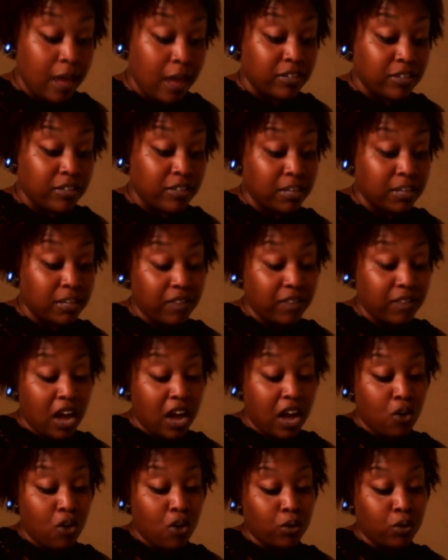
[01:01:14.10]
But some of
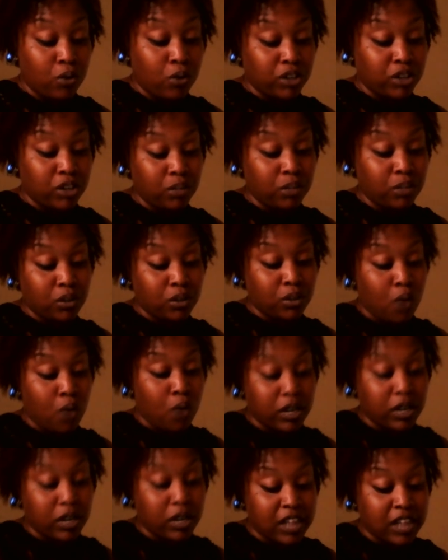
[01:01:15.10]
y'all who are dealing with the
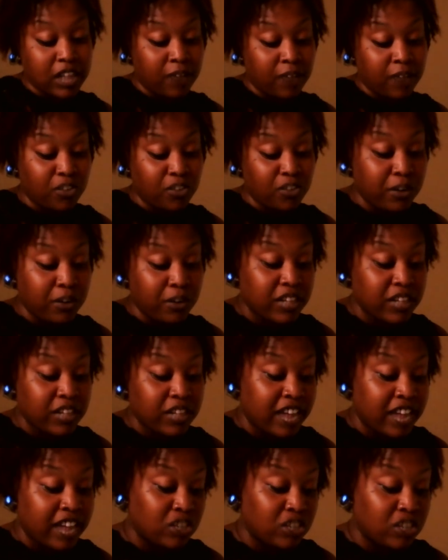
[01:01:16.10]
water sign, this person
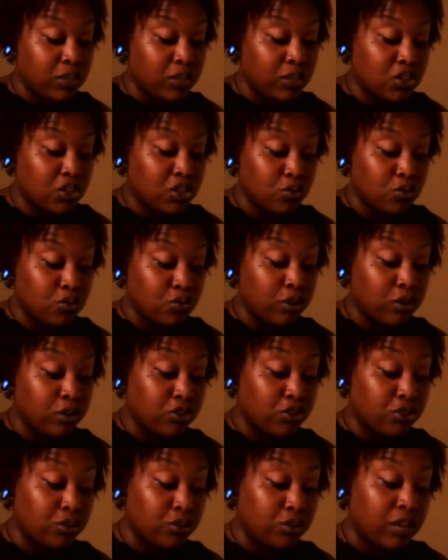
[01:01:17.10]
actually wants to nurture
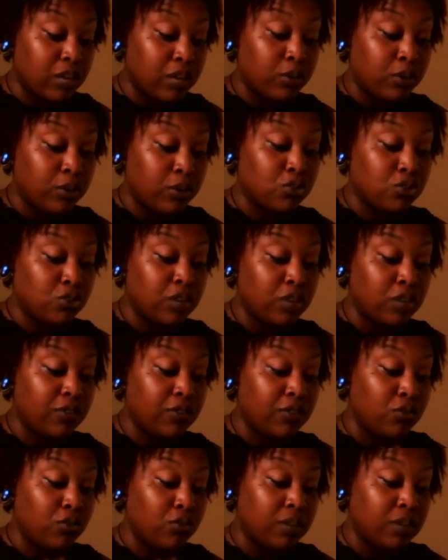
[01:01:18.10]
you. They want to give
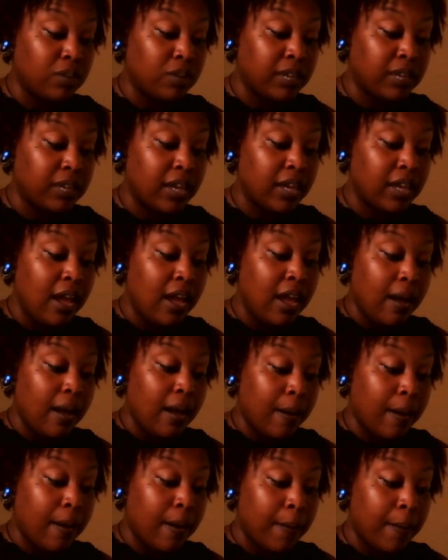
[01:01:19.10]
you something,
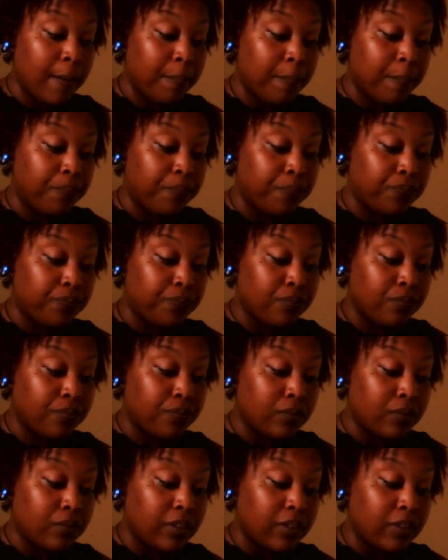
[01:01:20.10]
um,
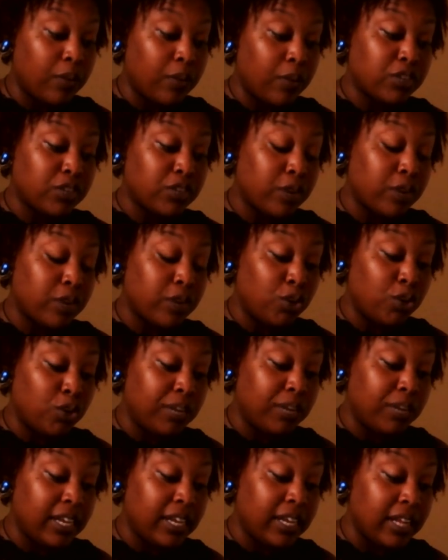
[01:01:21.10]
they want to start a new
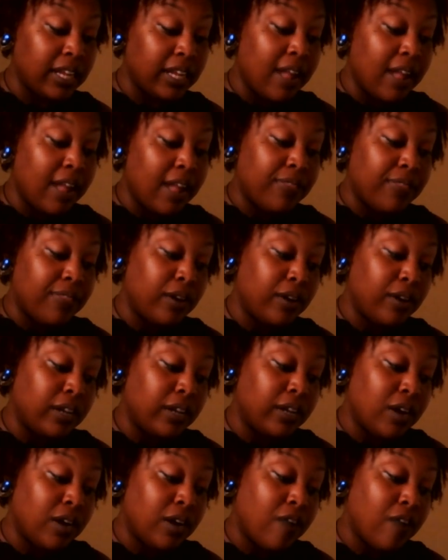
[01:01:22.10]
beginning. Their
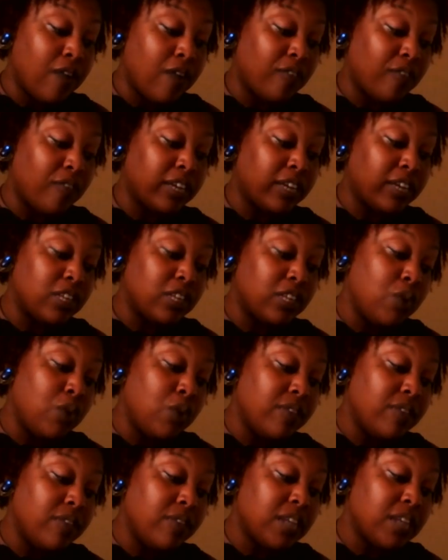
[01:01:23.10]
love, I feel like the,
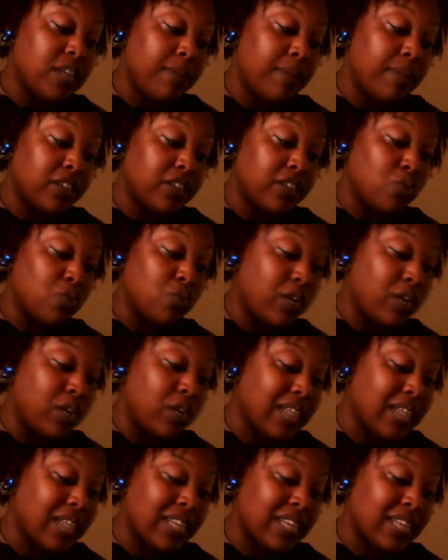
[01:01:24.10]
whoever's coming back, this water
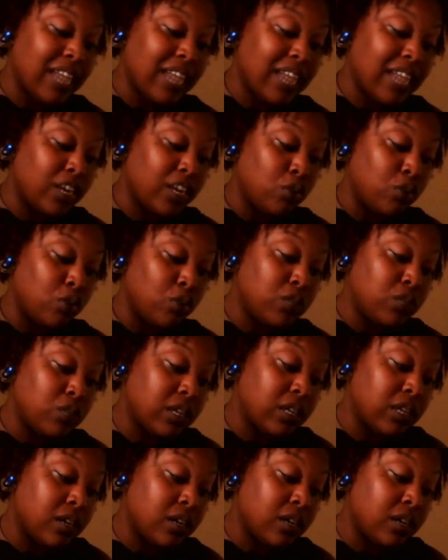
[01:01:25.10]
sign is kind of new to
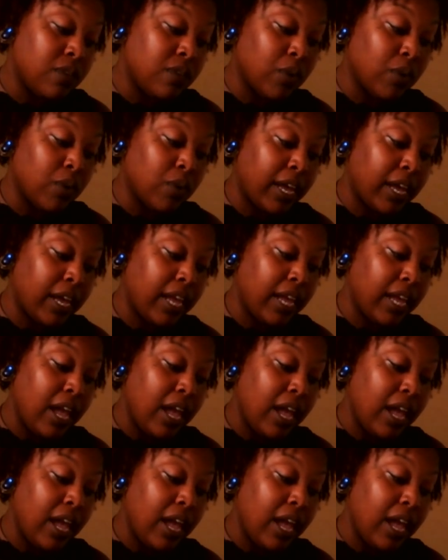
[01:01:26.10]
love, okay?